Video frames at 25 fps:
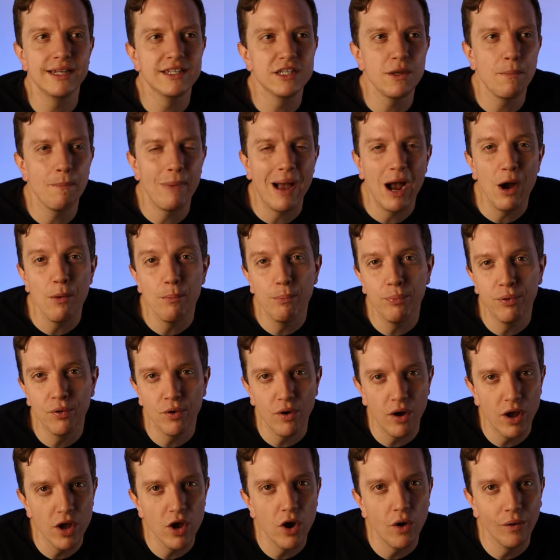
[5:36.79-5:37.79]
It's about
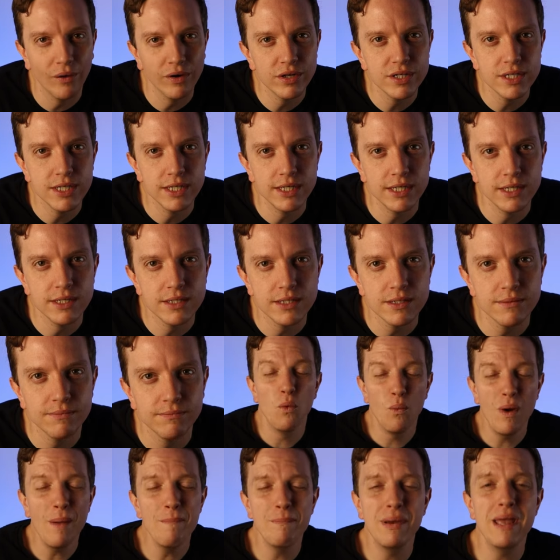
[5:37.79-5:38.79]
priorities.
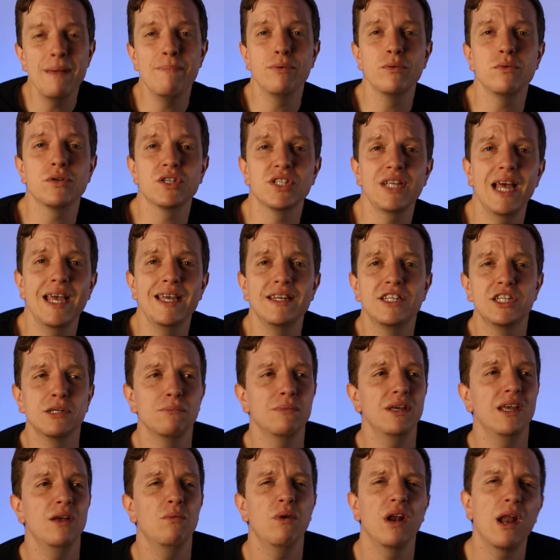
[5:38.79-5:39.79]
And when people say
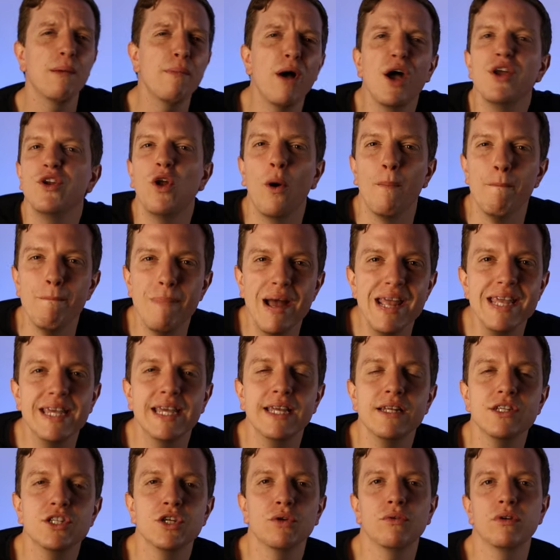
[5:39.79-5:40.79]
to me, well, I might not
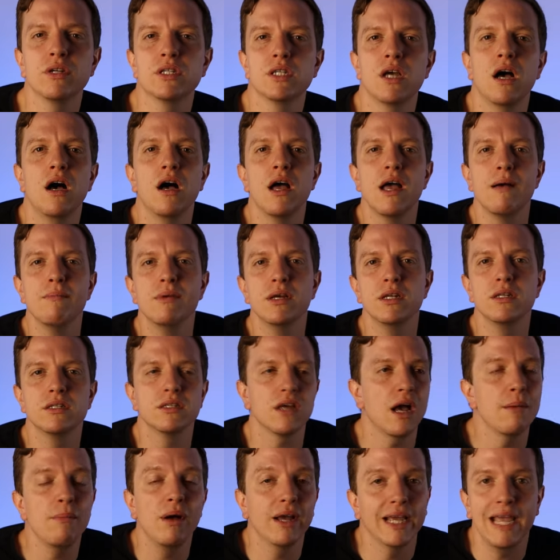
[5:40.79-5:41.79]
make it to
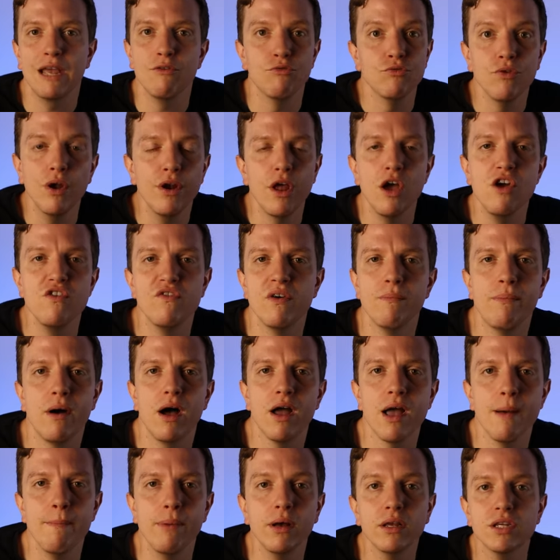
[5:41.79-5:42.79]
retirement, I might get run over
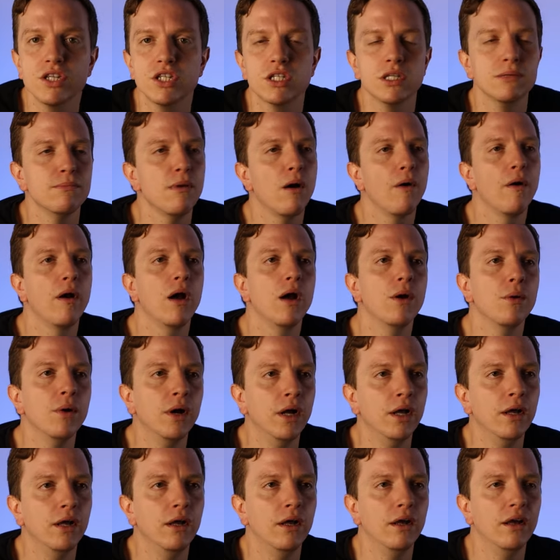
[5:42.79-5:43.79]
by a bus
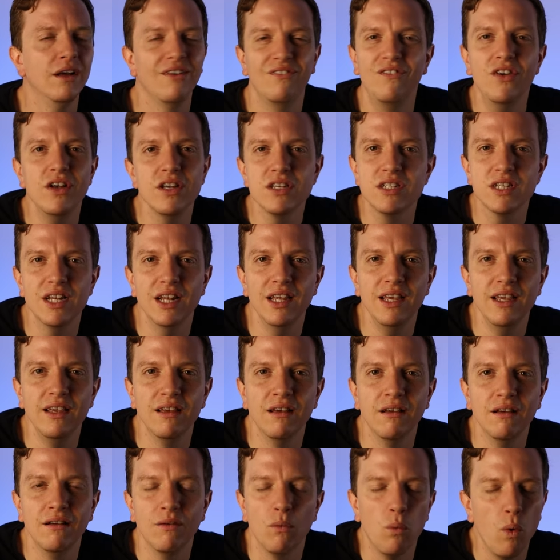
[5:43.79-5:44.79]
tomorrow. Firstly,
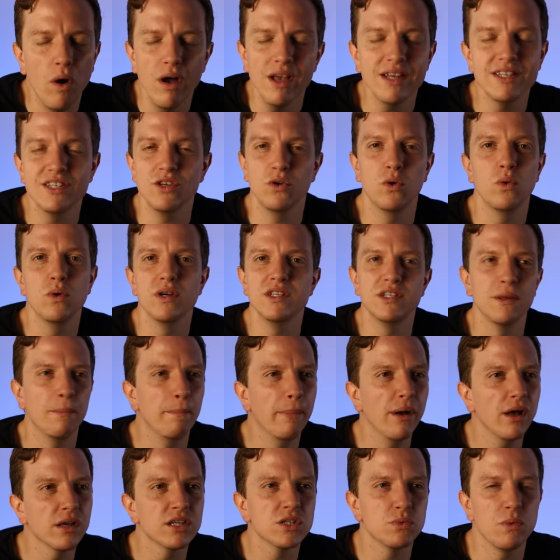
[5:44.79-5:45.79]
why is it always a
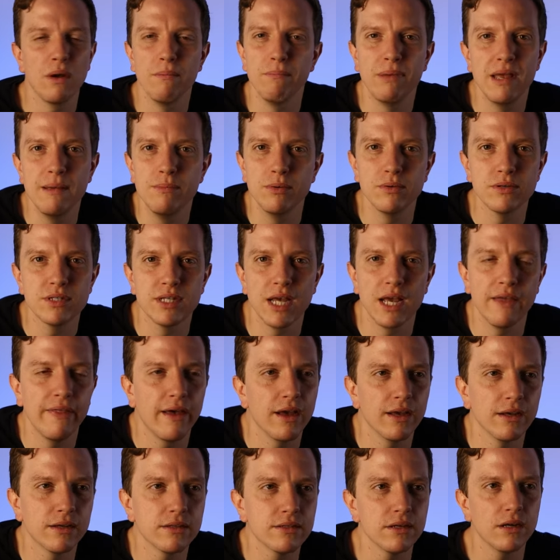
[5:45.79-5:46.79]
bus when people say
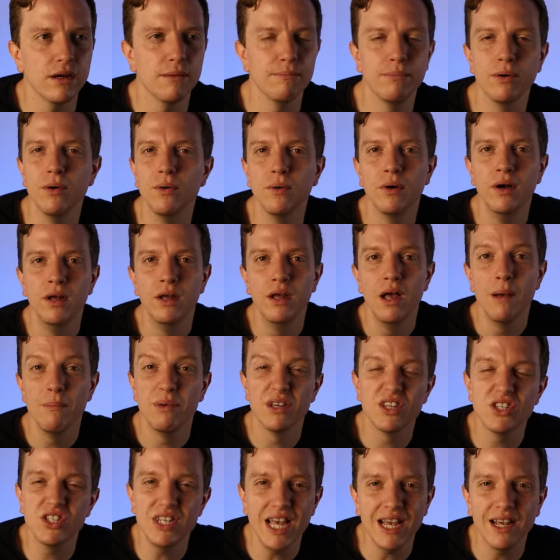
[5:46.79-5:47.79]
that example?
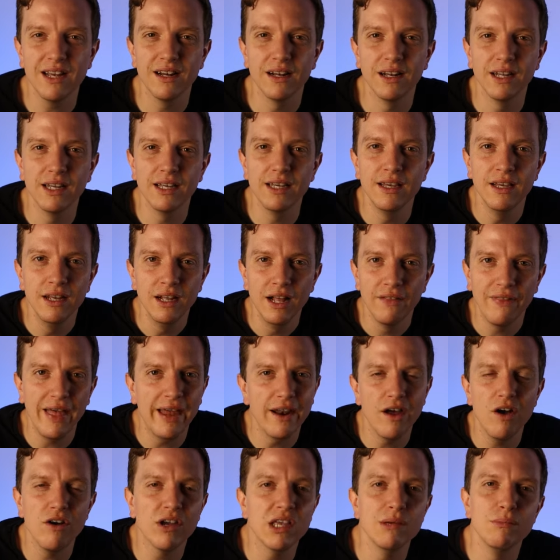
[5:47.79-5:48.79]
But secondly,
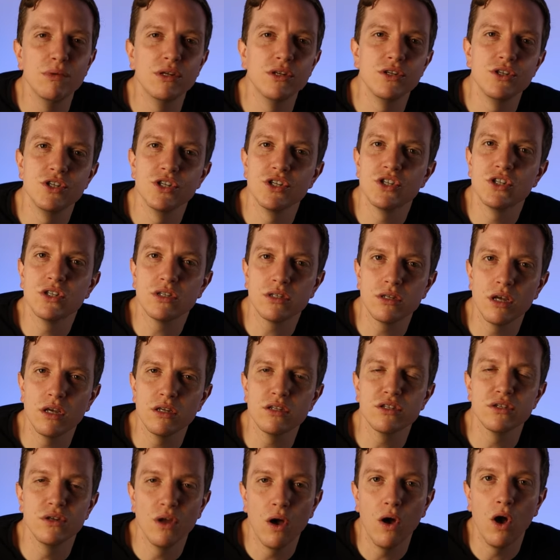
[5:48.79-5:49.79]
that argument just
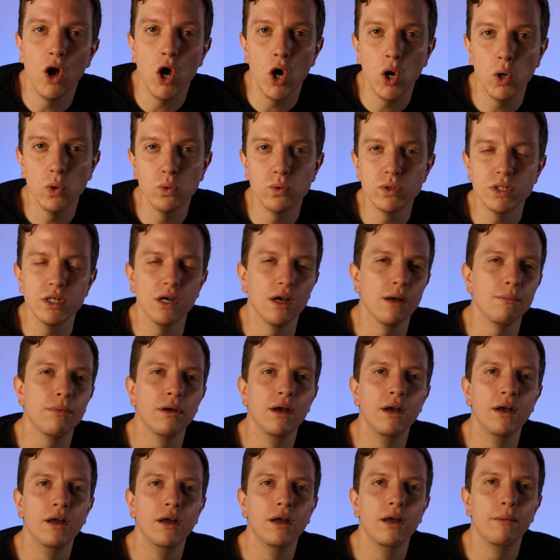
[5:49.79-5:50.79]
does not hold
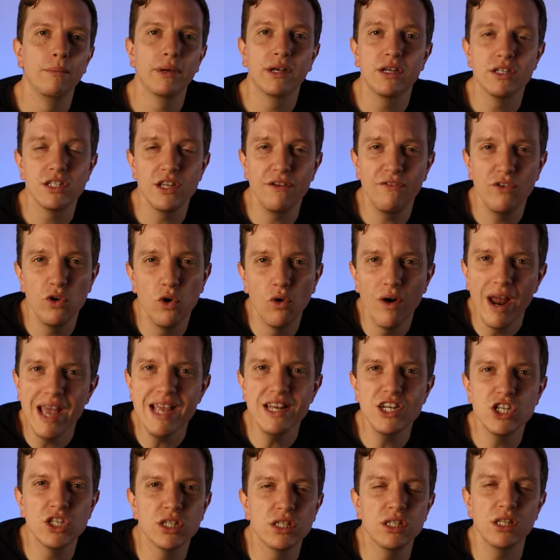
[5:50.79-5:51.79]
up. Because if you're
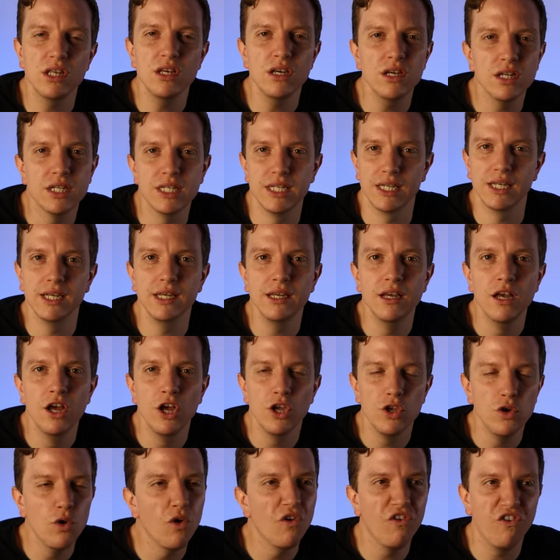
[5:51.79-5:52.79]
age 30,
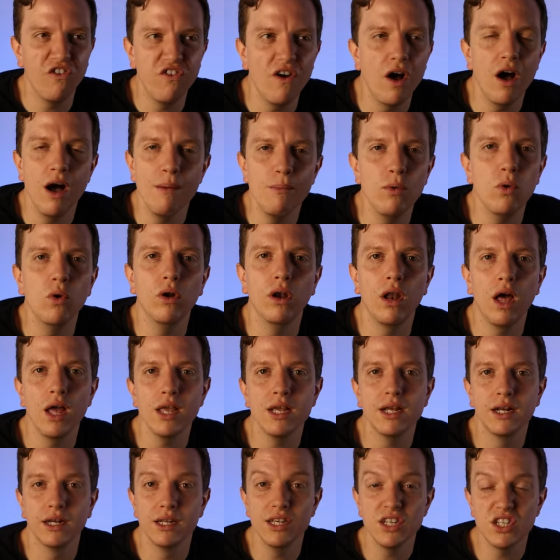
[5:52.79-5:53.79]
you're far more
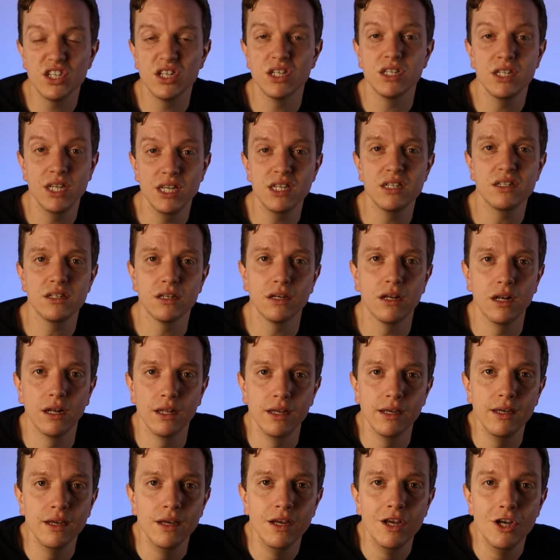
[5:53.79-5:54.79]
likely,
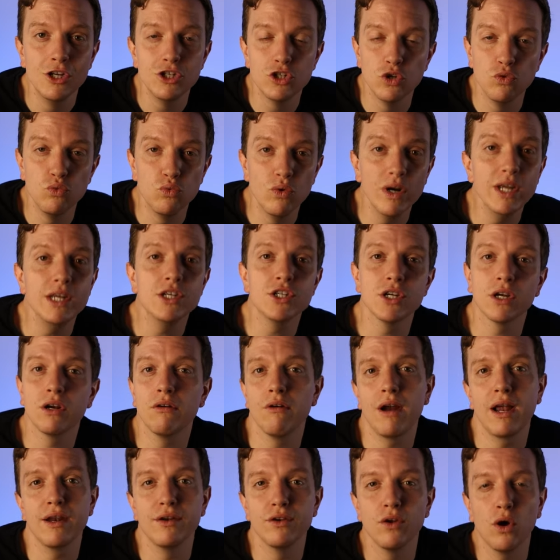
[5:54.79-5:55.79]
statistically, to reach a
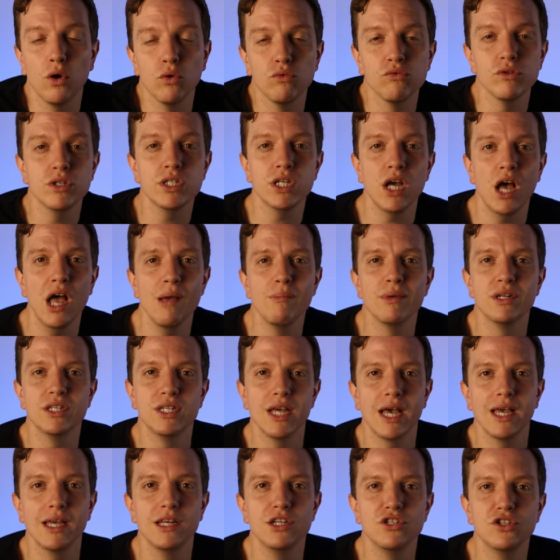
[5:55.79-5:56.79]
grand old
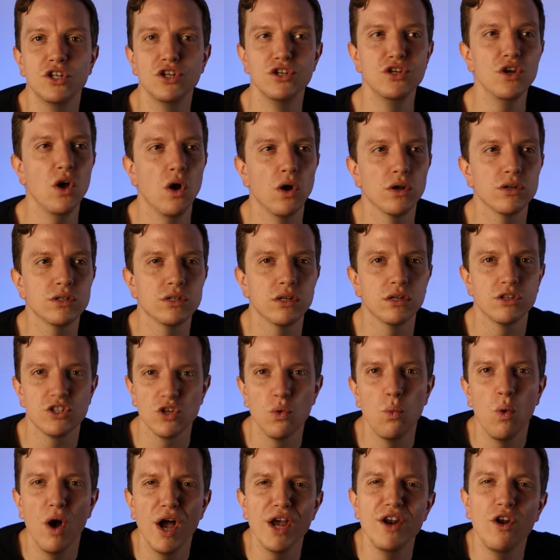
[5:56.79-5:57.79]
retirement age than not.
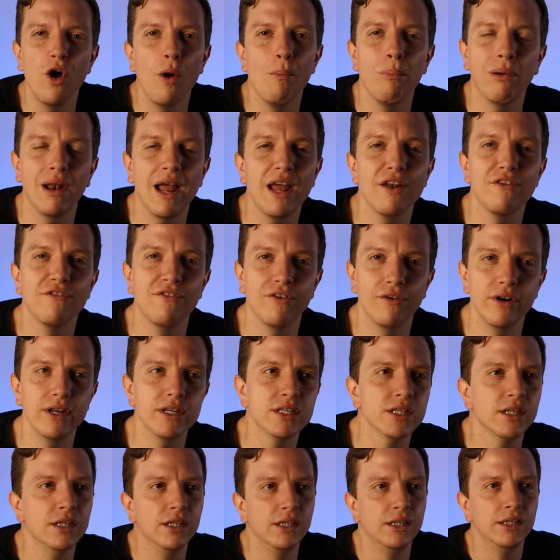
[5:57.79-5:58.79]
So why not plan for
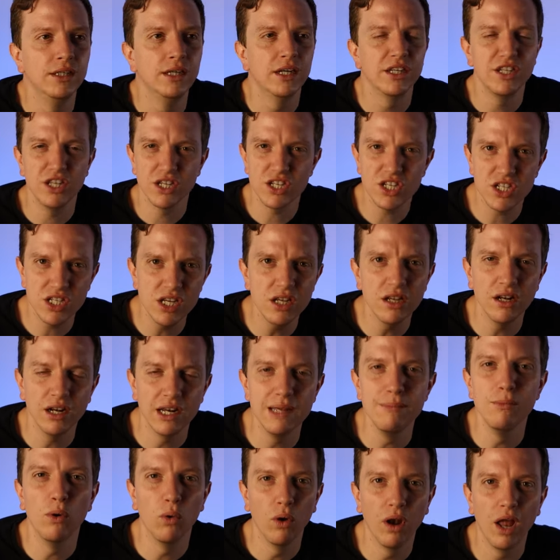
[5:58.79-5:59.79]
it? And you're
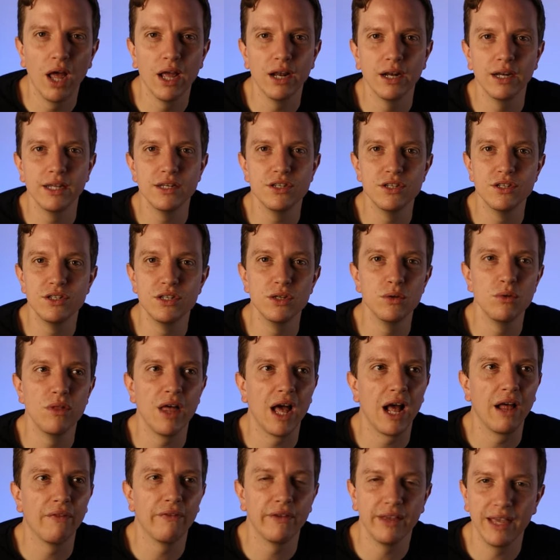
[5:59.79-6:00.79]
certainly more likely to do
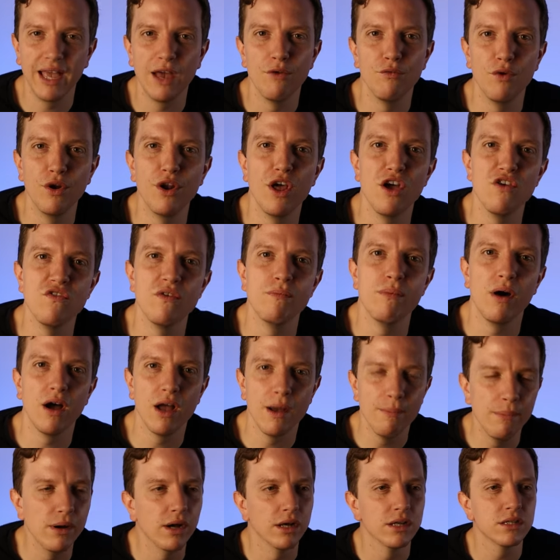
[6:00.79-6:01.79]
that than get run over
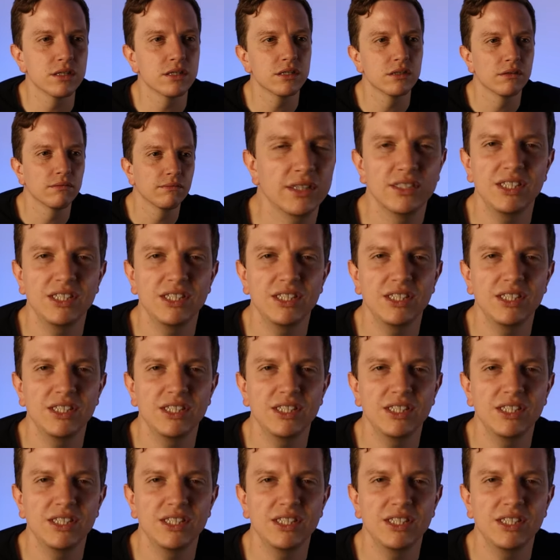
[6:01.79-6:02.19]
by a bus.